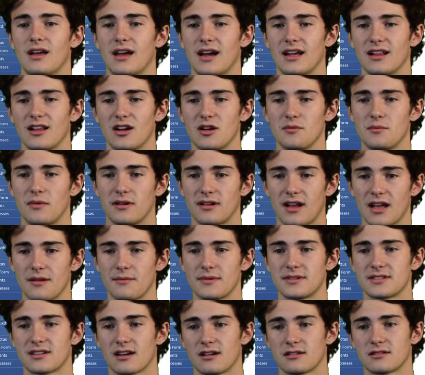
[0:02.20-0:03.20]
Hello, my name
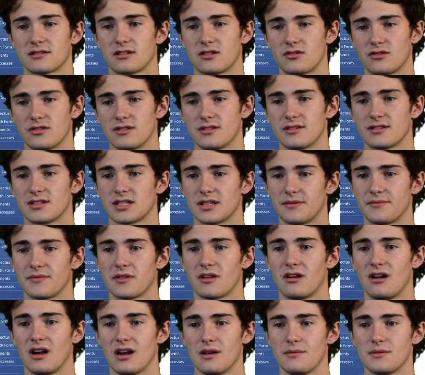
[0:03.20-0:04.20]
is Gus Lawrence.
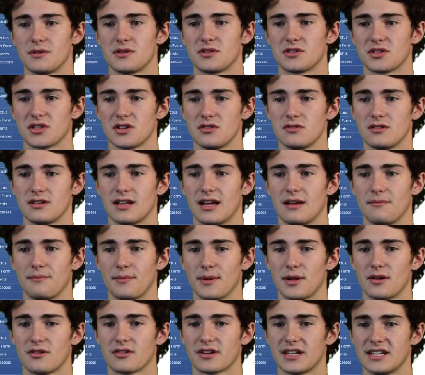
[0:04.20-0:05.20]
I am a student at
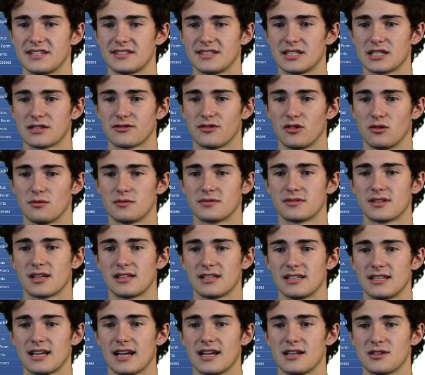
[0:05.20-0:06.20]
Billericay Sixth Form
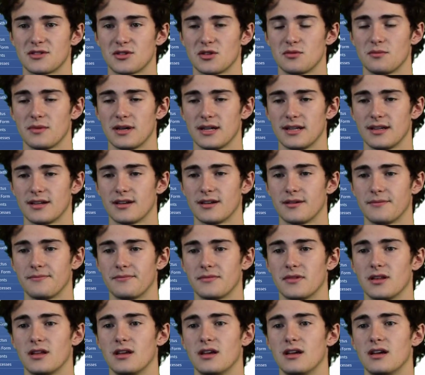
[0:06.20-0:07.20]
studying A2 Media.
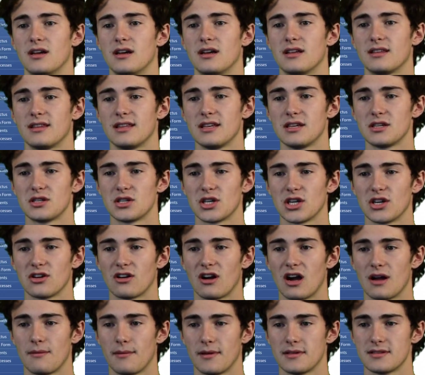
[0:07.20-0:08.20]
This year
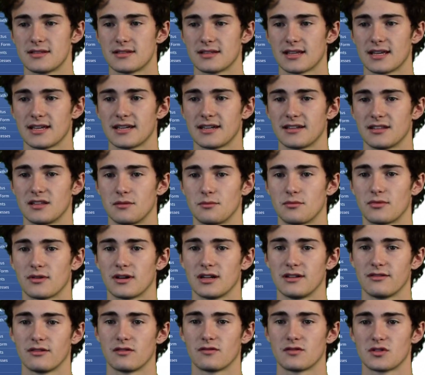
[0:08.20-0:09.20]
I am undertaking the
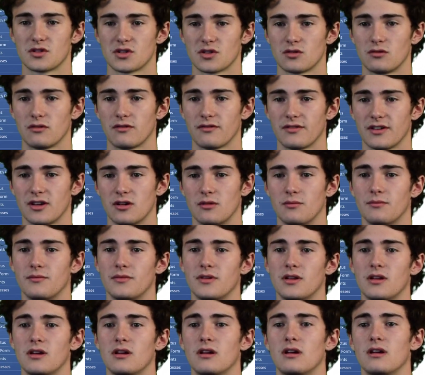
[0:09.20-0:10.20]
brief of a short film.
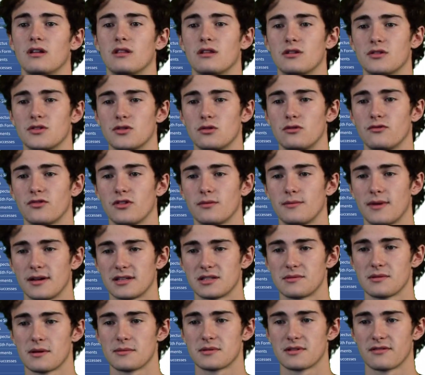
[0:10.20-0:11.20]
The short film has
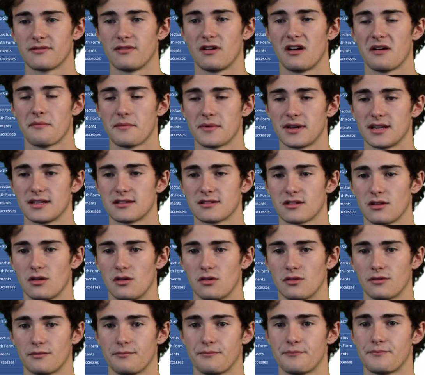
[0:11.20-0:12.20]
to be up to 5 minutes long.
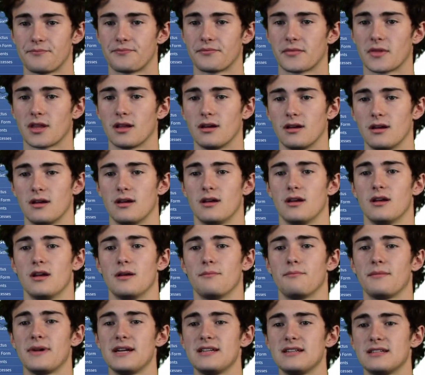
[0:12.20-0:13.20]

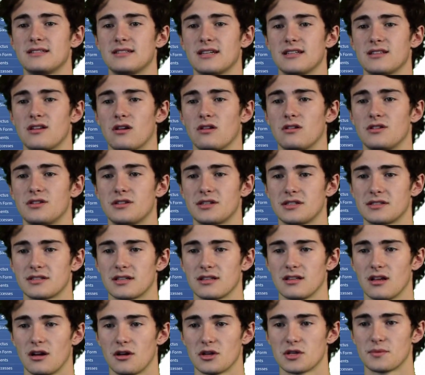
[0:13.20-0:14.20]
Media technology is a
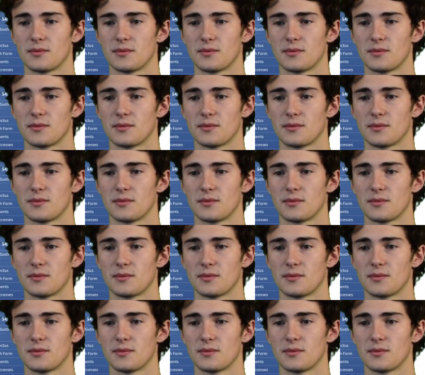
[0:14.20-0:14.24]
large